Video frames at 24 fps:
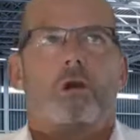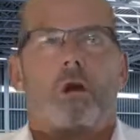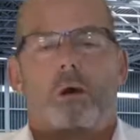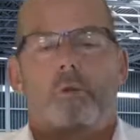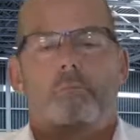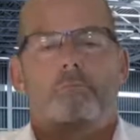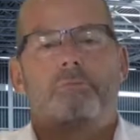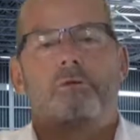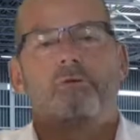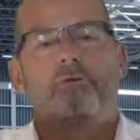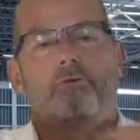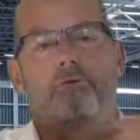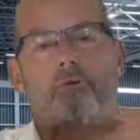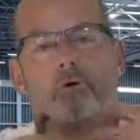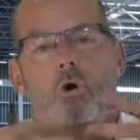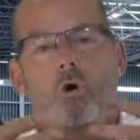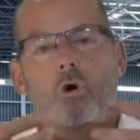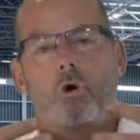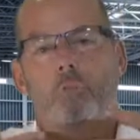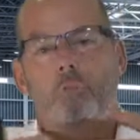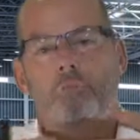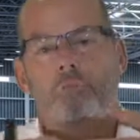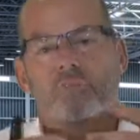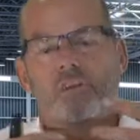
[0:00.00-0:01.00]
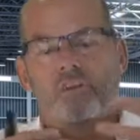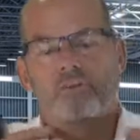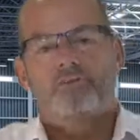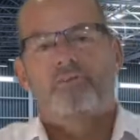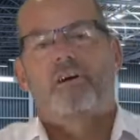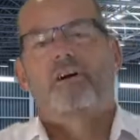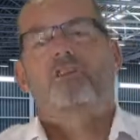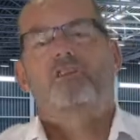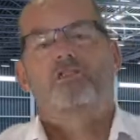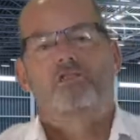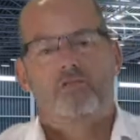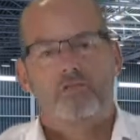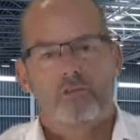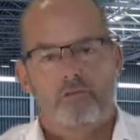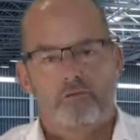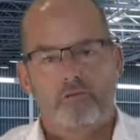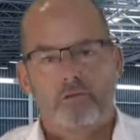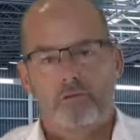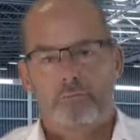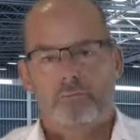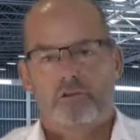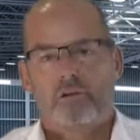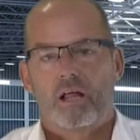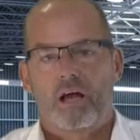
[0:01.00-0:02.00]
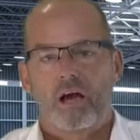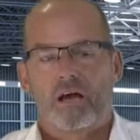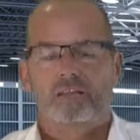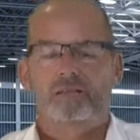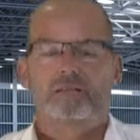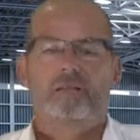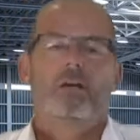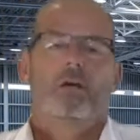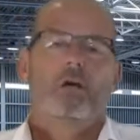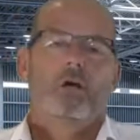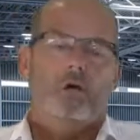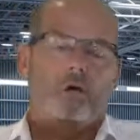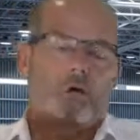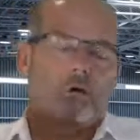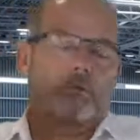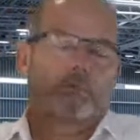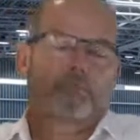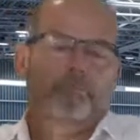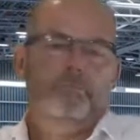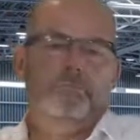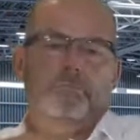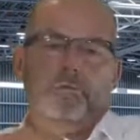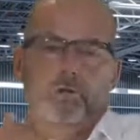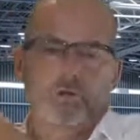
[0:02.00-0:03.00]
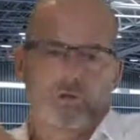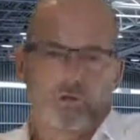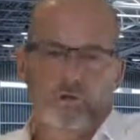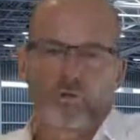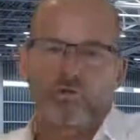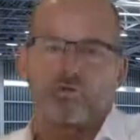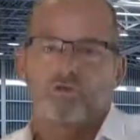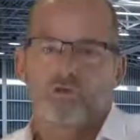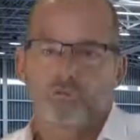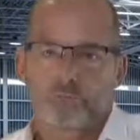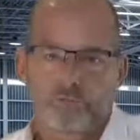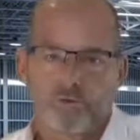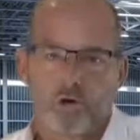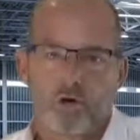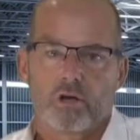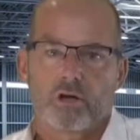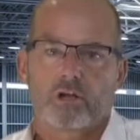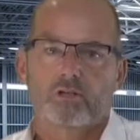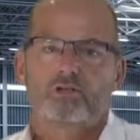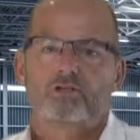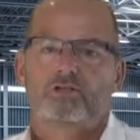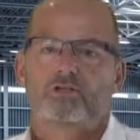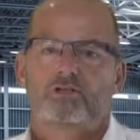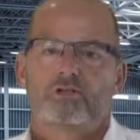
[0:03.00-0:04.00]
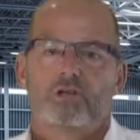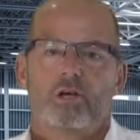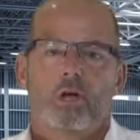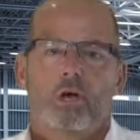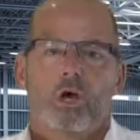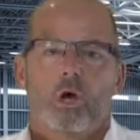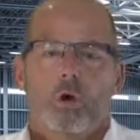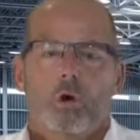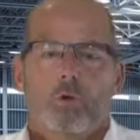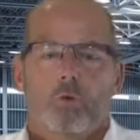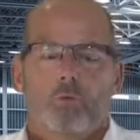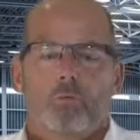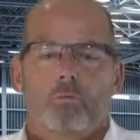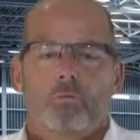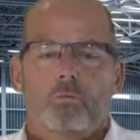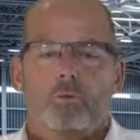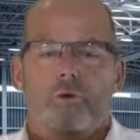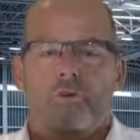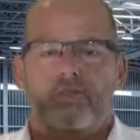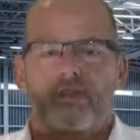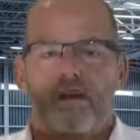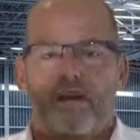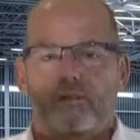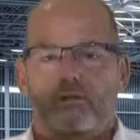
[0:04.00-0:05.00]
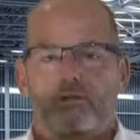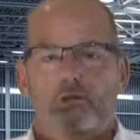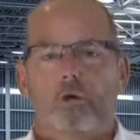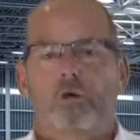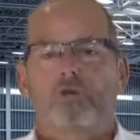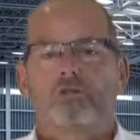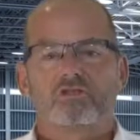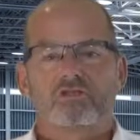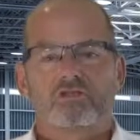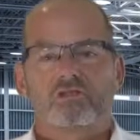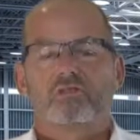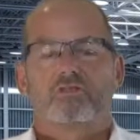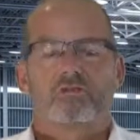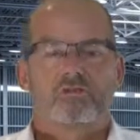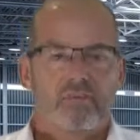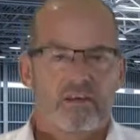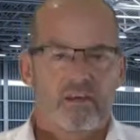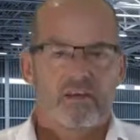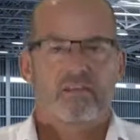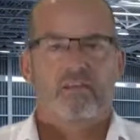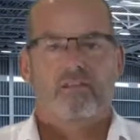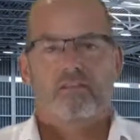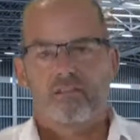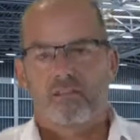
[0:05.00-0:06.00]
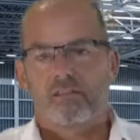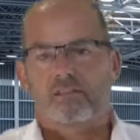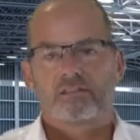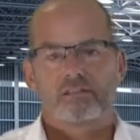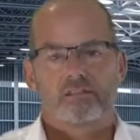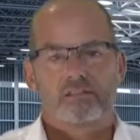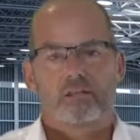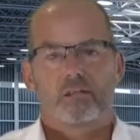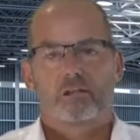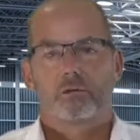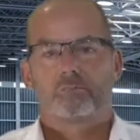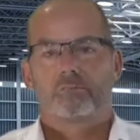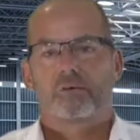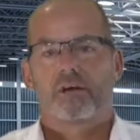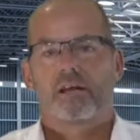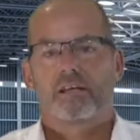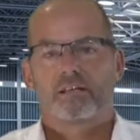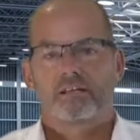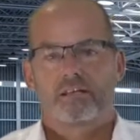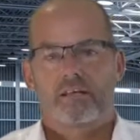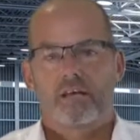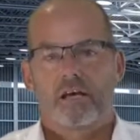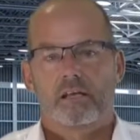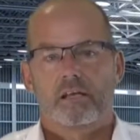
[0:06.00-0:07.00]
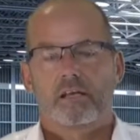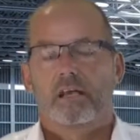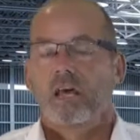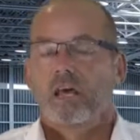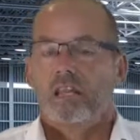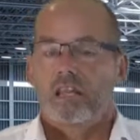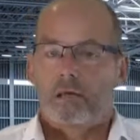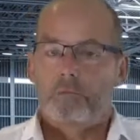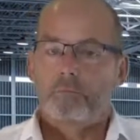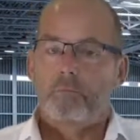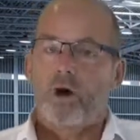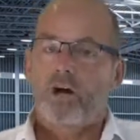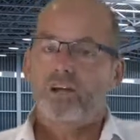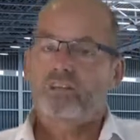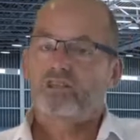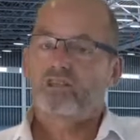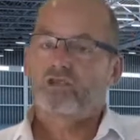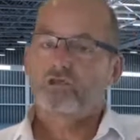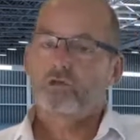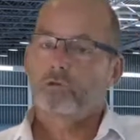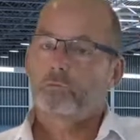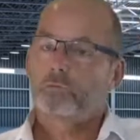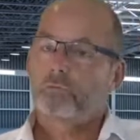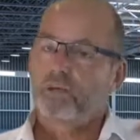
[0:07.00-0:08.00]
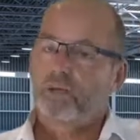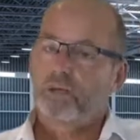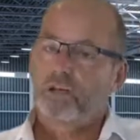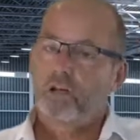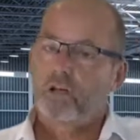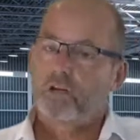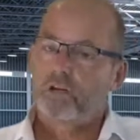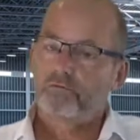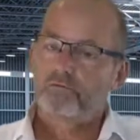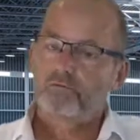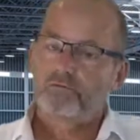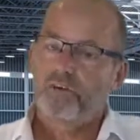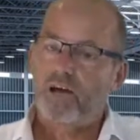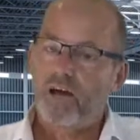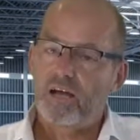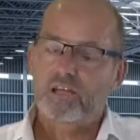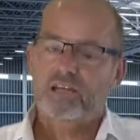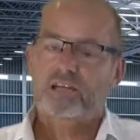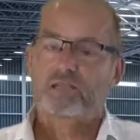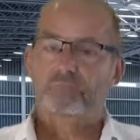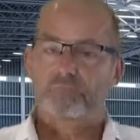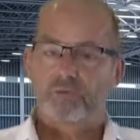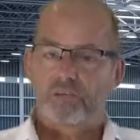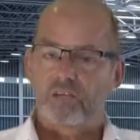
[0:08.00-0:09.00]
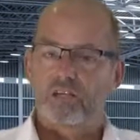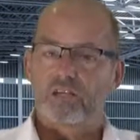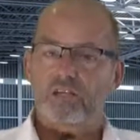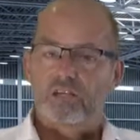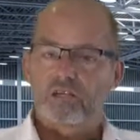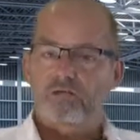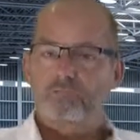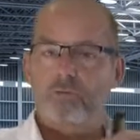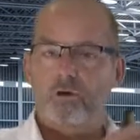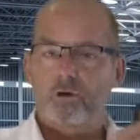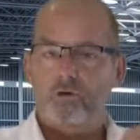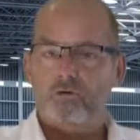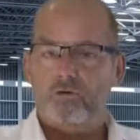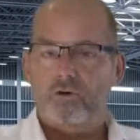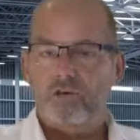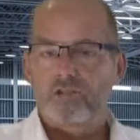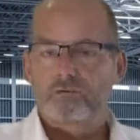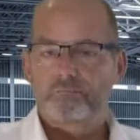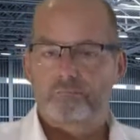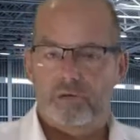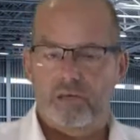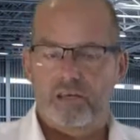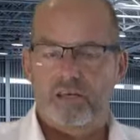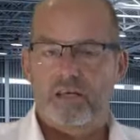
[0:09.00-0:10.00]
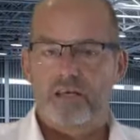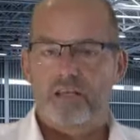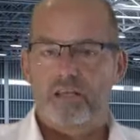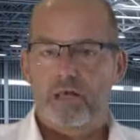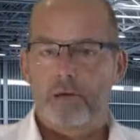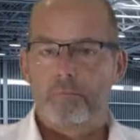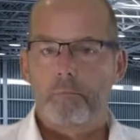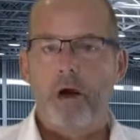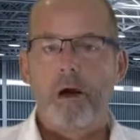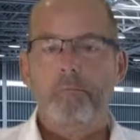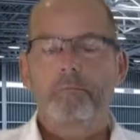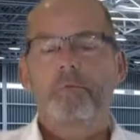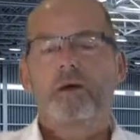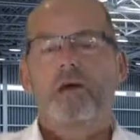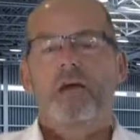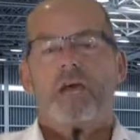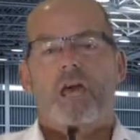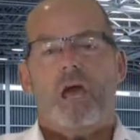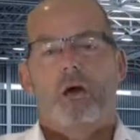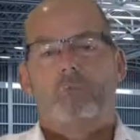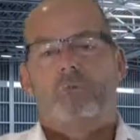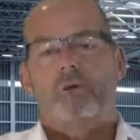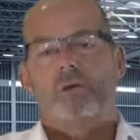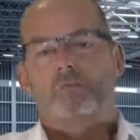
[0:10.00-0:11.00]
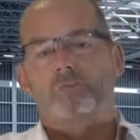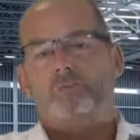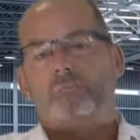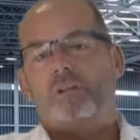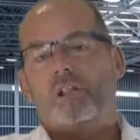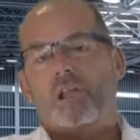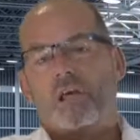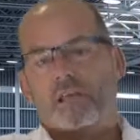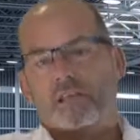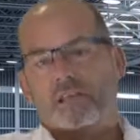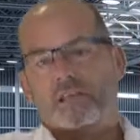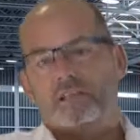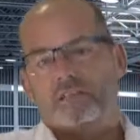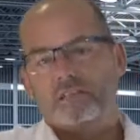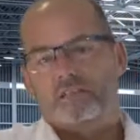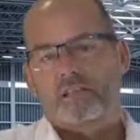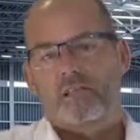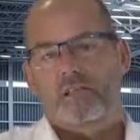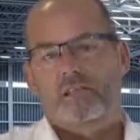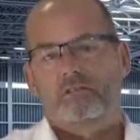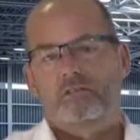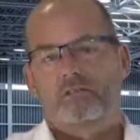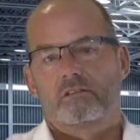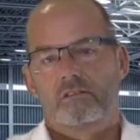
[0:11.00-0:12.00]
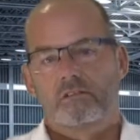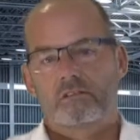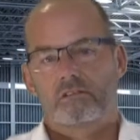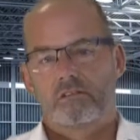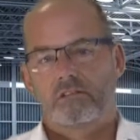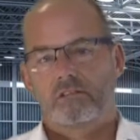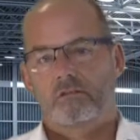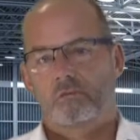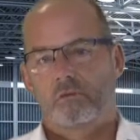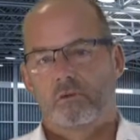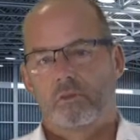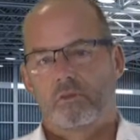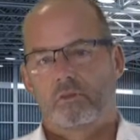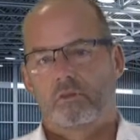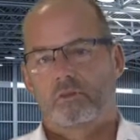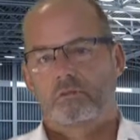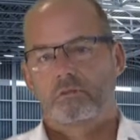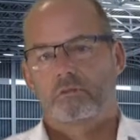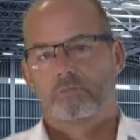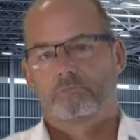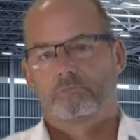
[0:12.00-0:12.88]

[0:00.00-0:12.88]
perform the function of the plant, produce the products without constant fear that things are going to break down. There might still be a lot of failures, but condition monitoring is picking them up and we can plan and schedule and deal with it.